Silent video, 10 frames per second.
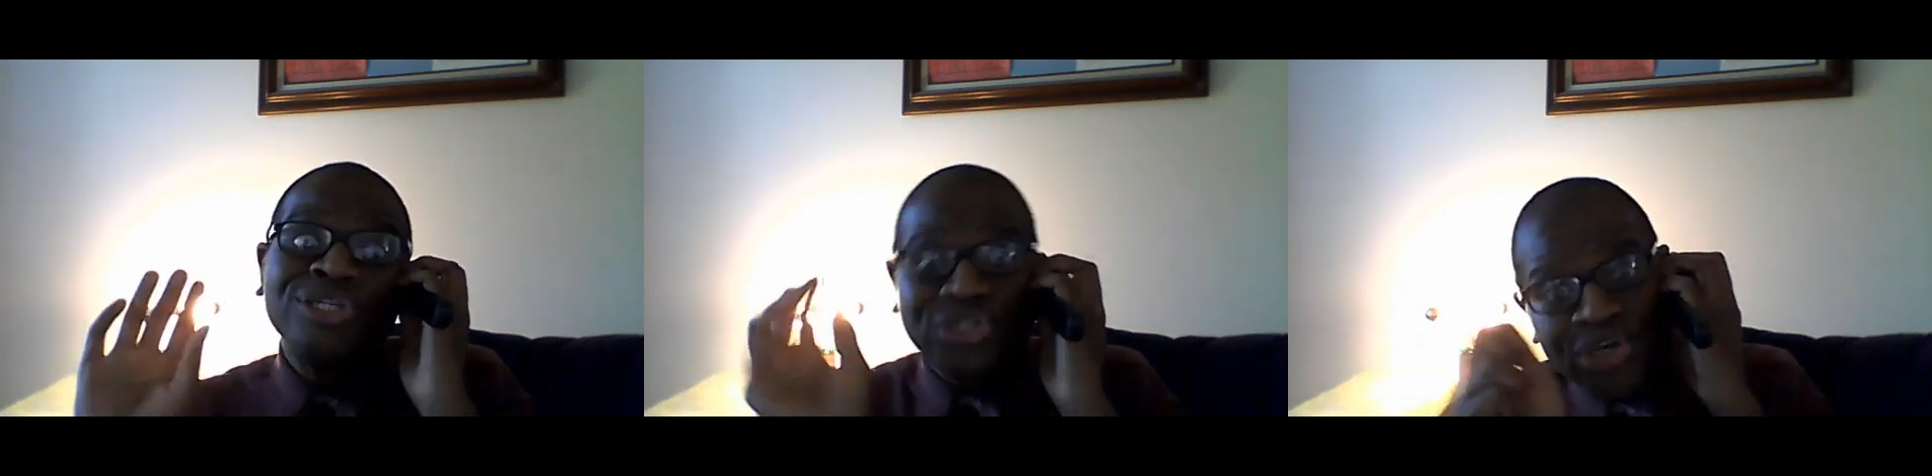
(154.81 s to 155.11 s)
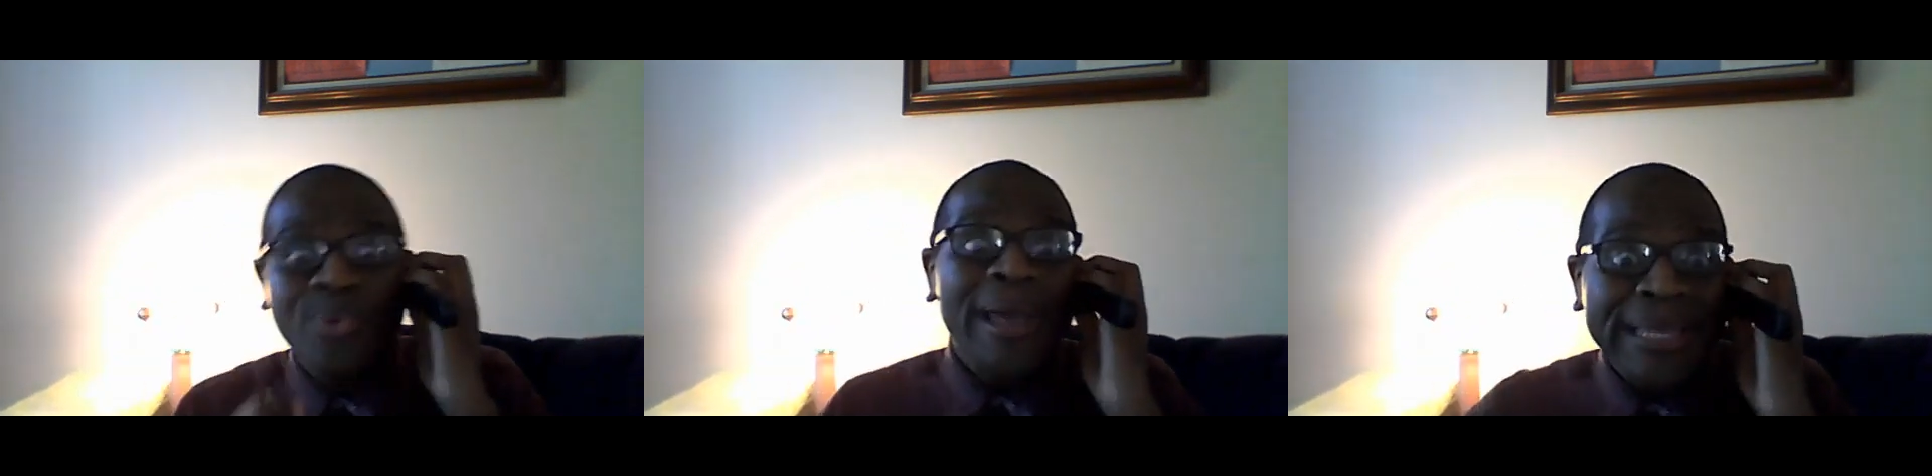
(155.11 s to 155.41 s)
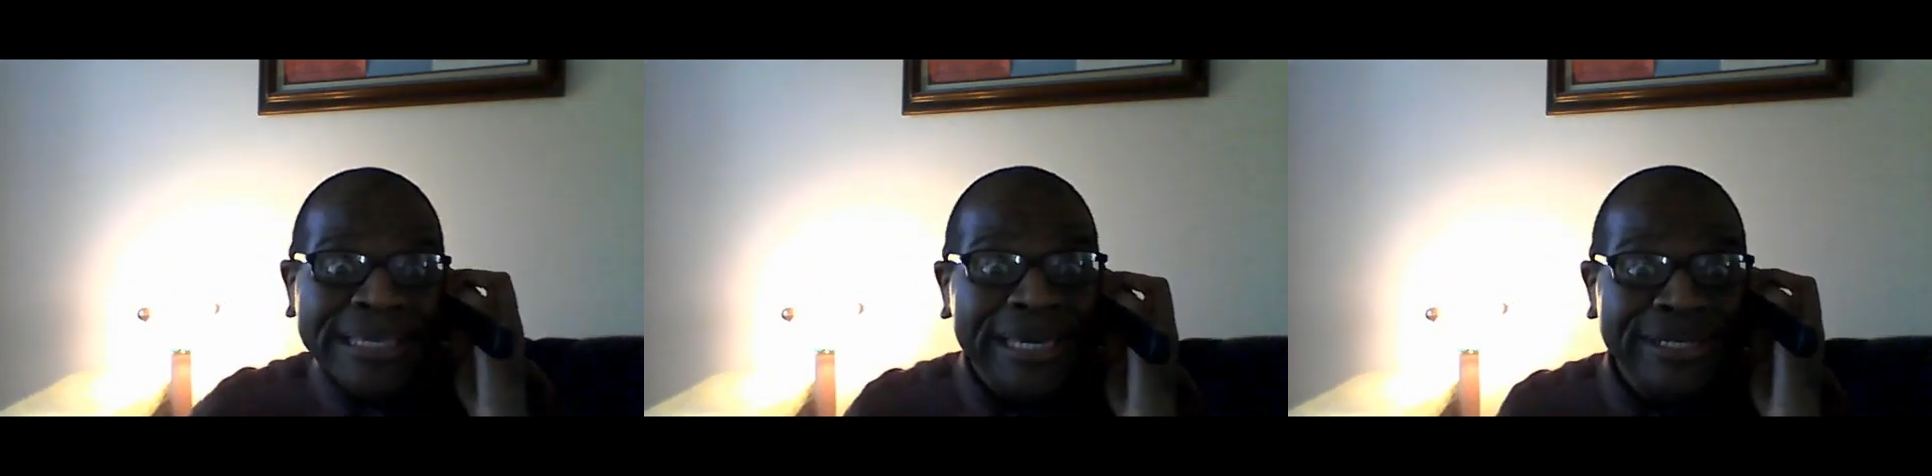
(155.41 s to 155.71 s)
You
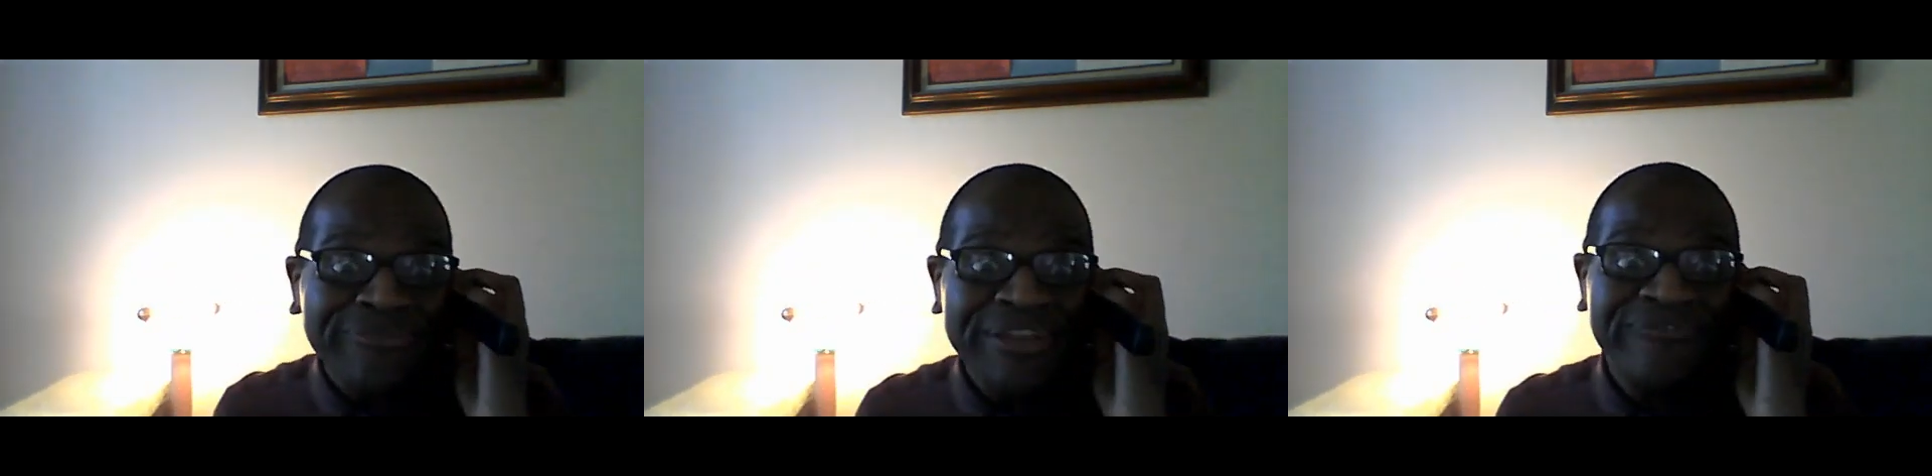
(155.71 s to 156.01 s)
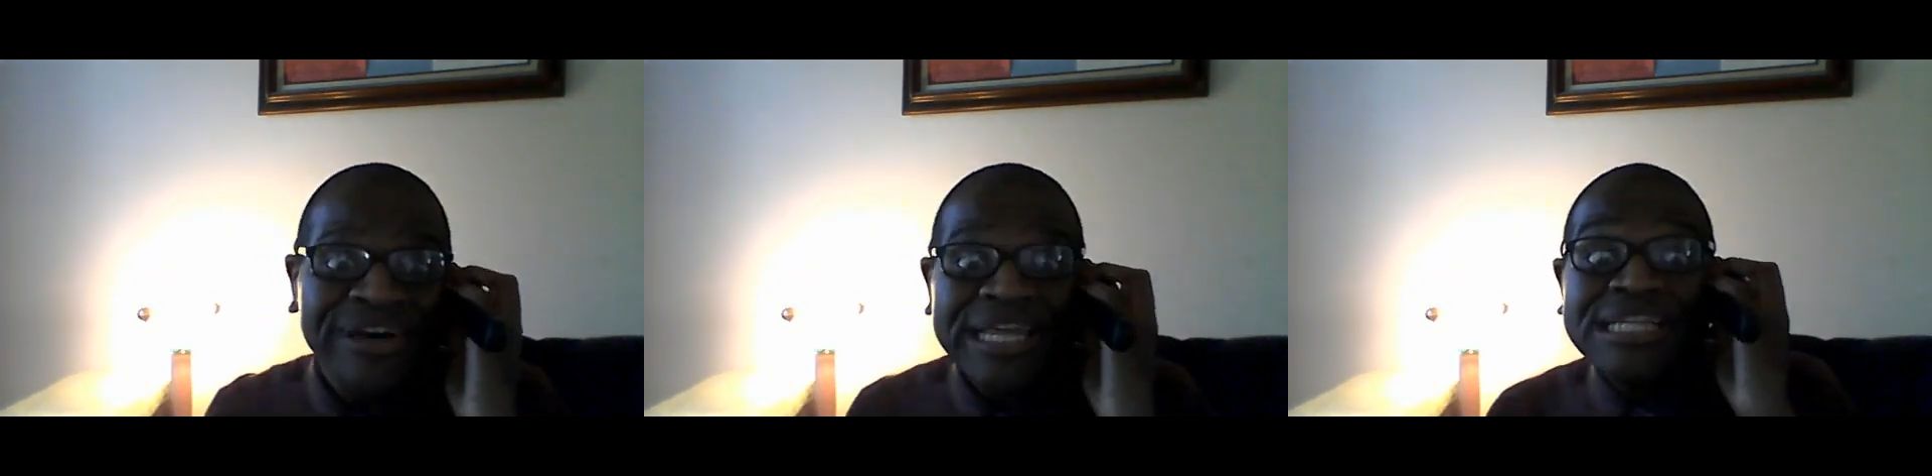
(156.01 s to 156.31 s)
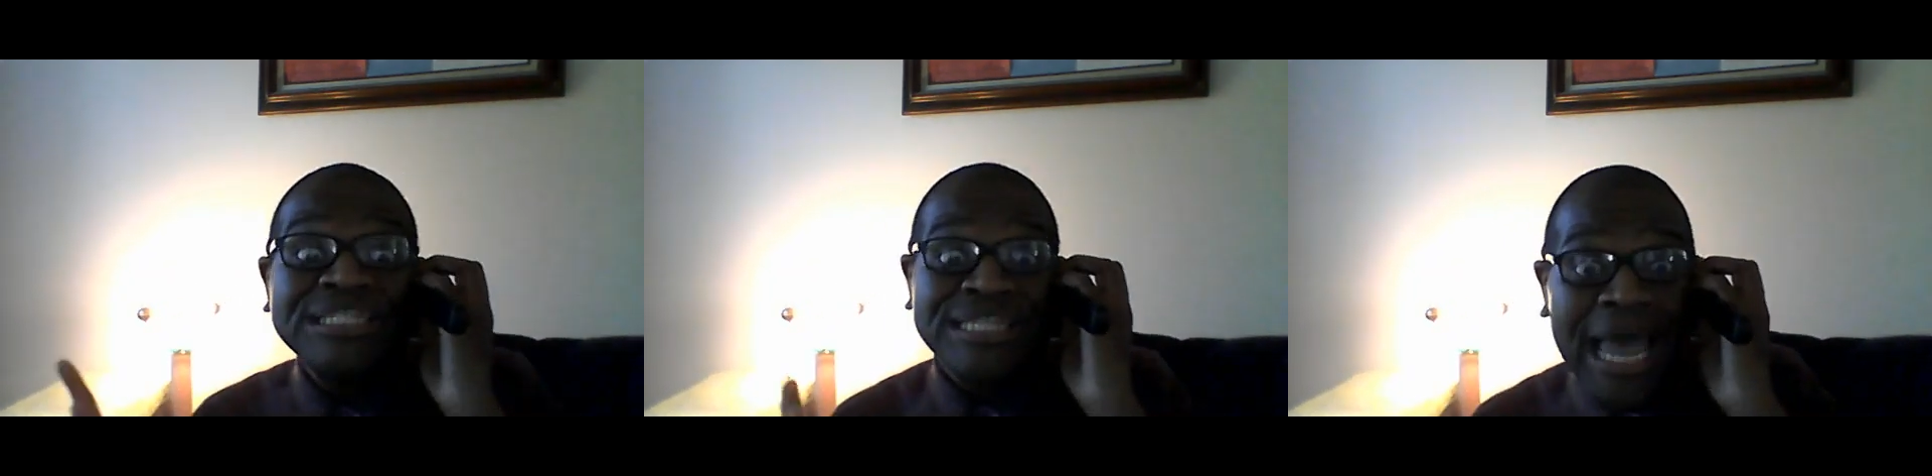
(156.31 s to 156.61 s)
ain't getting a refund.
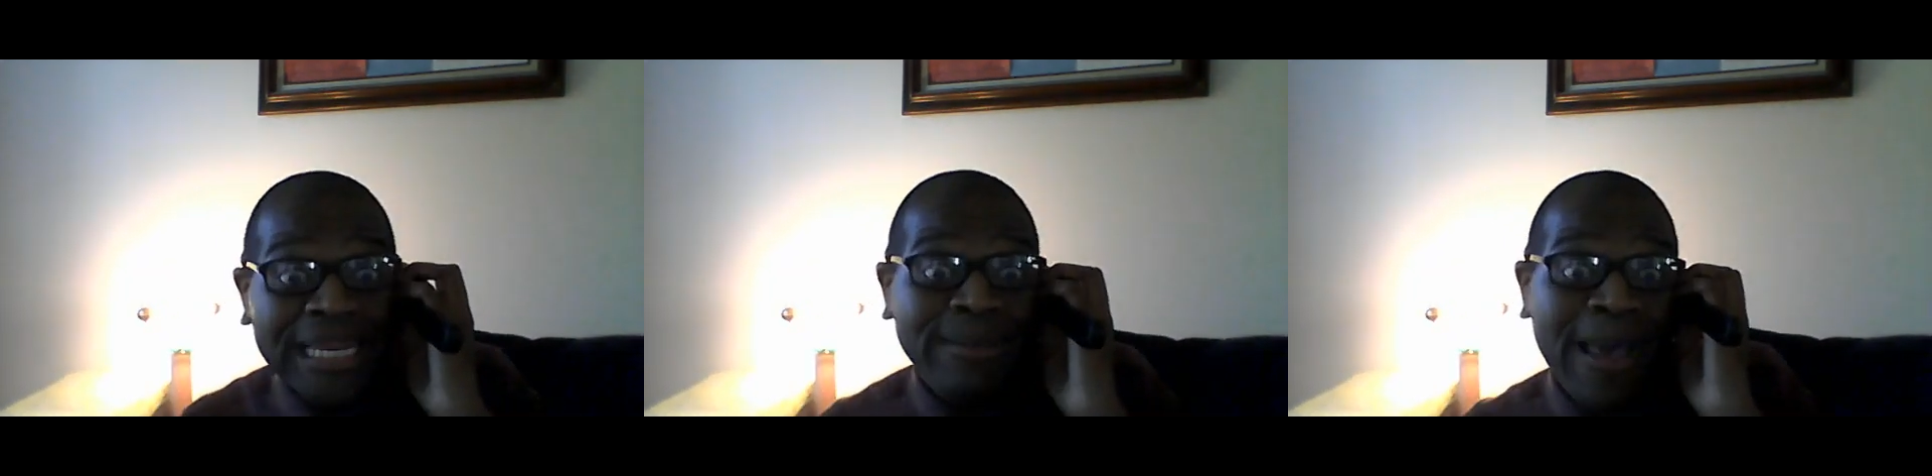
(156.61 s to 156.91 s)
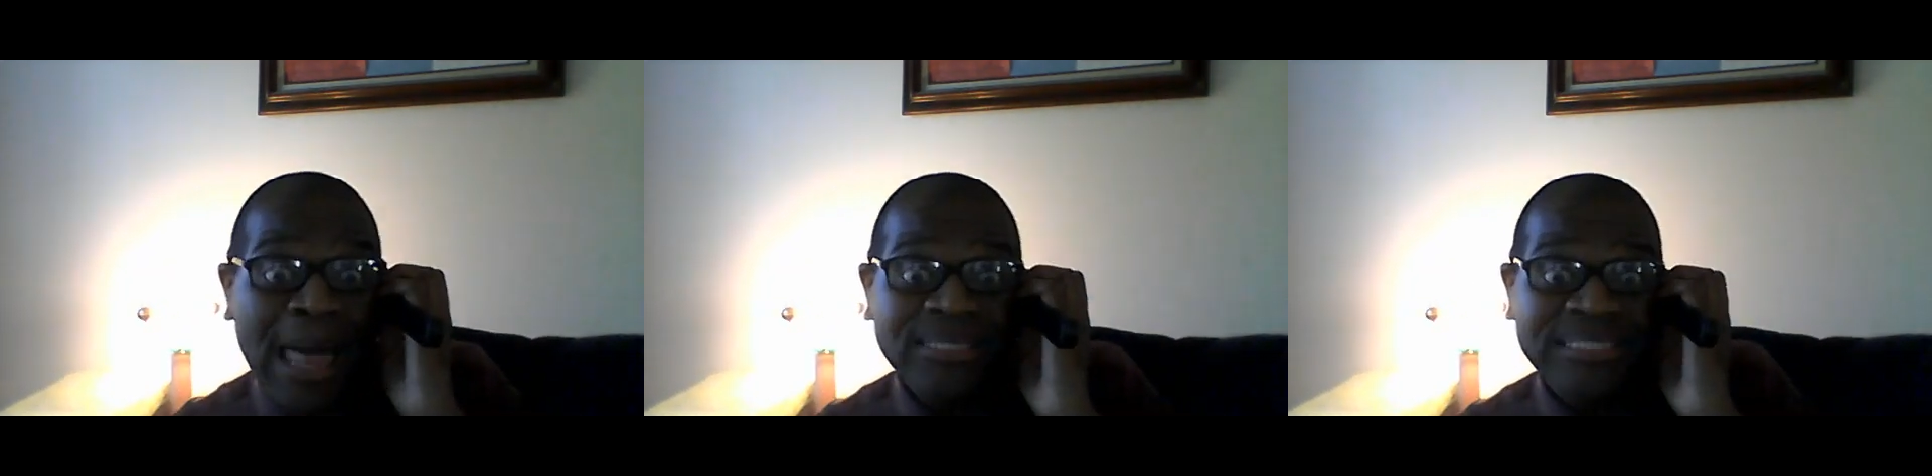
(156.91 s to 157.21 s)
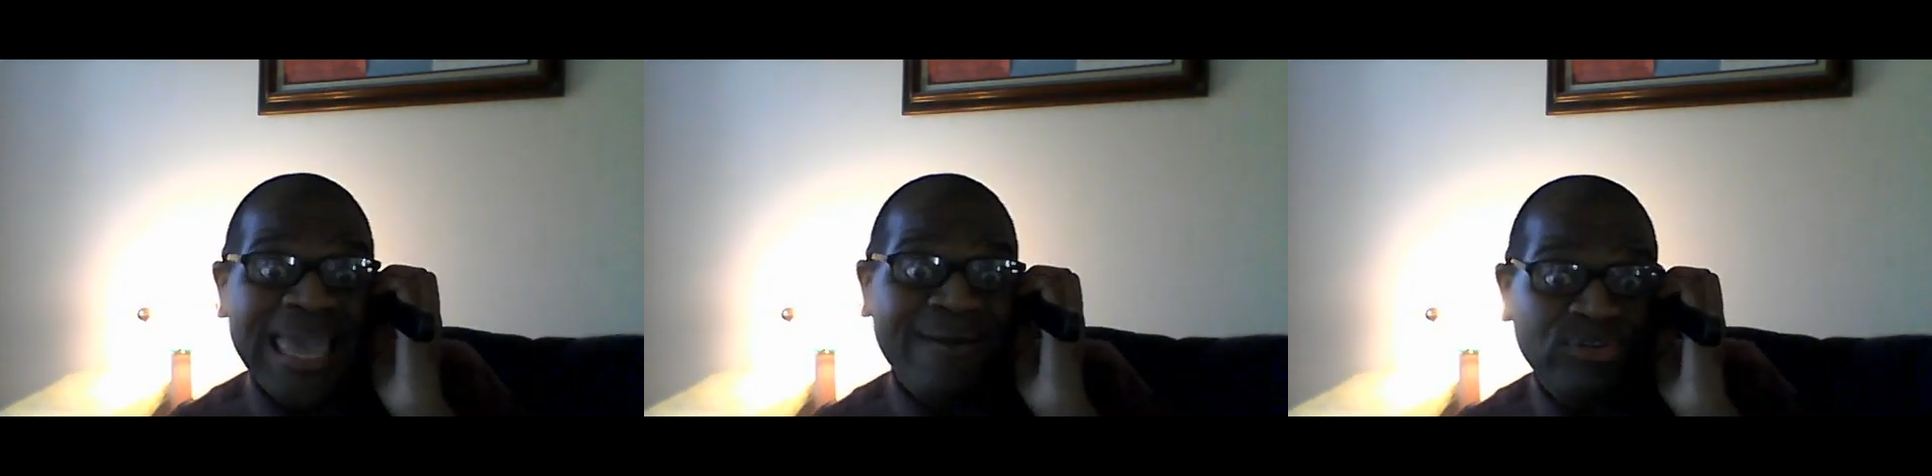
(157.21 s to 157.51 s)
It's not in the
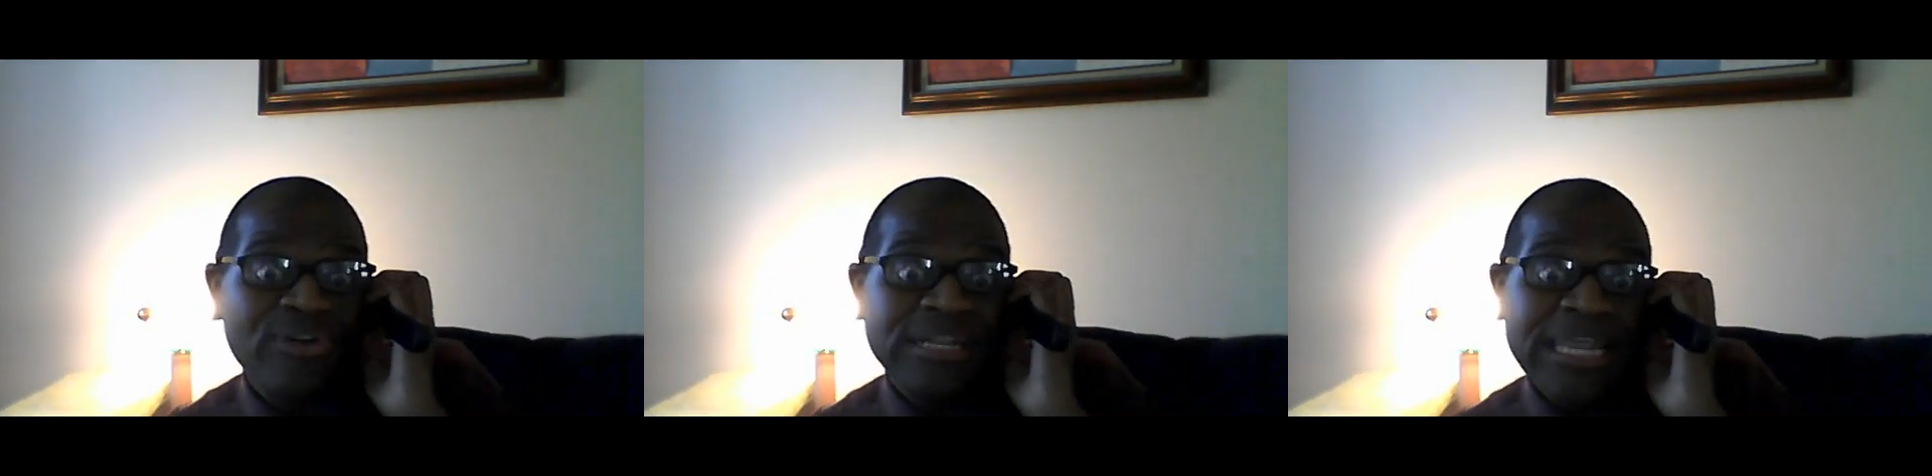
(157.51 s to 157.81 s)
policy. Have a great